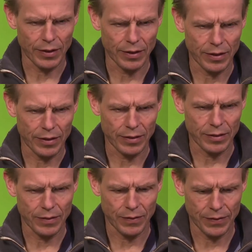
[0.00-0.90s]

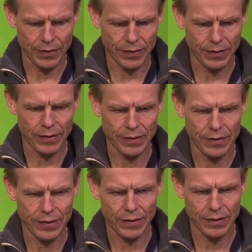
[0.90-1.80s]

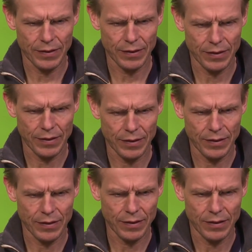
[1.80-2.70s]

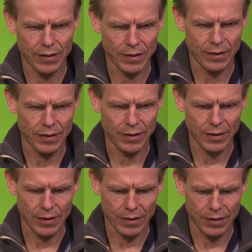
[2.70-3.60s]

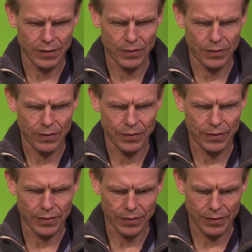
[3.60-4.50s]

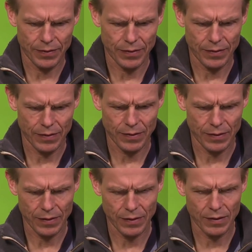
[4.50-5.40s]
[no speech]